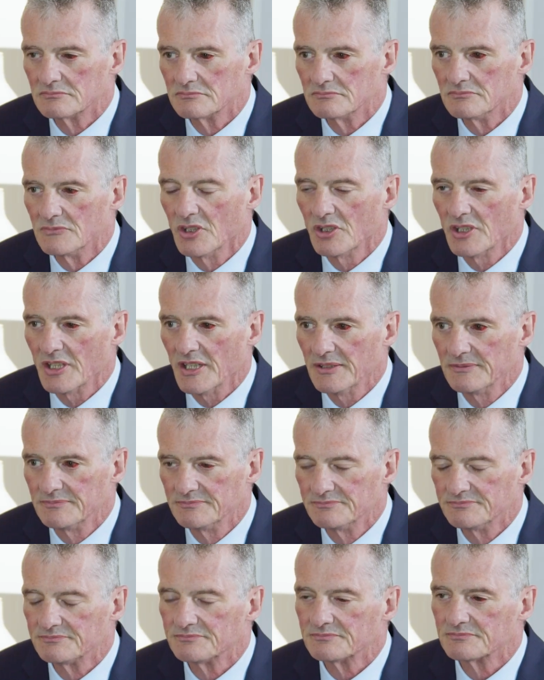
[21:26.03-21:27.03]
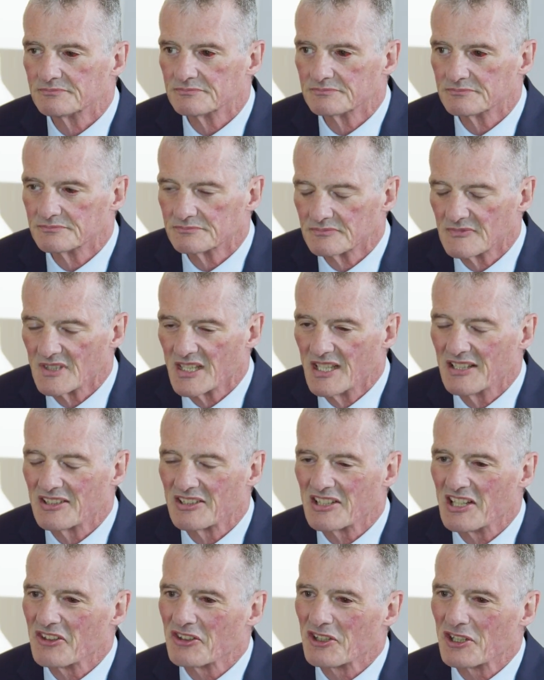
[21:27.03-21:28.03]
Yeah. Okay. That
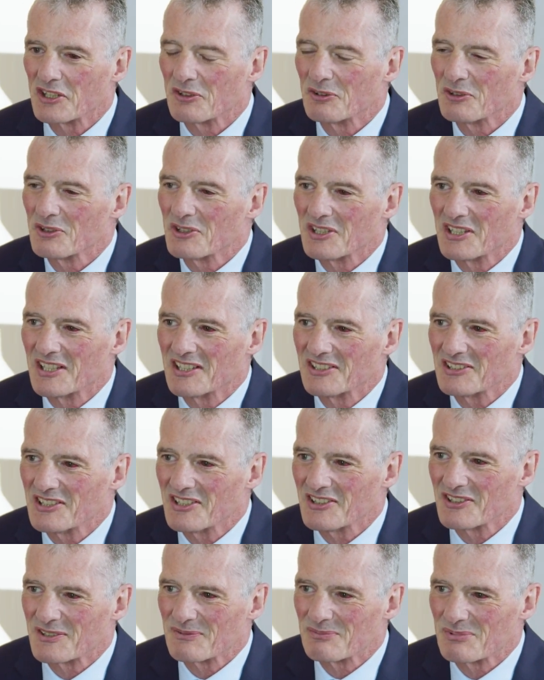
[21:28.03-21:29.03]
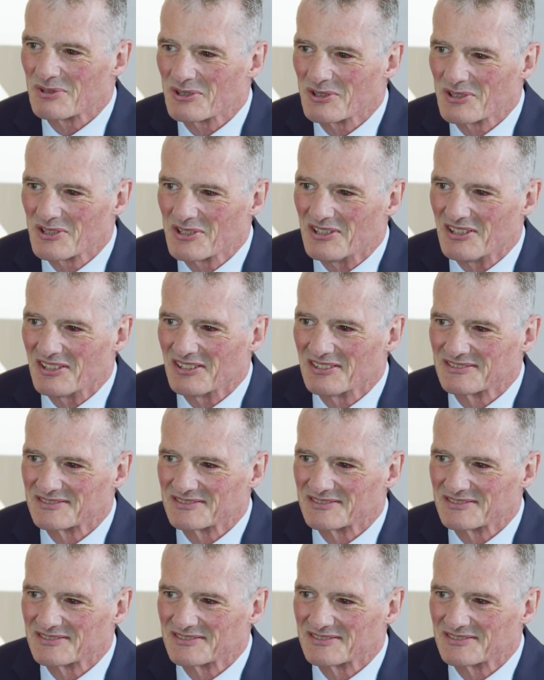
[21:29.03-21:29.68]
sounds like a really interesting protocol.